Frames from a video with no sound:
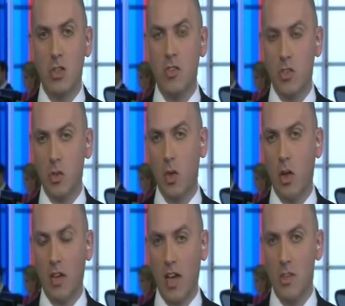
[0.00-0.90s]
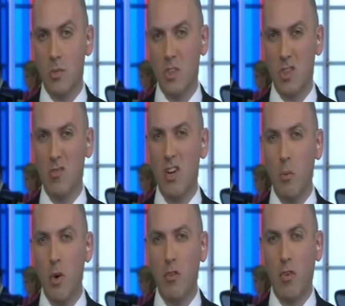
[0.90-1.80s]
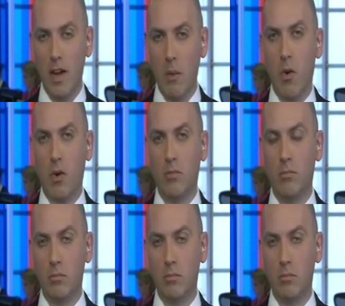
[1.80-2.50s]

during the school holidays, which doesn't really work for anyone.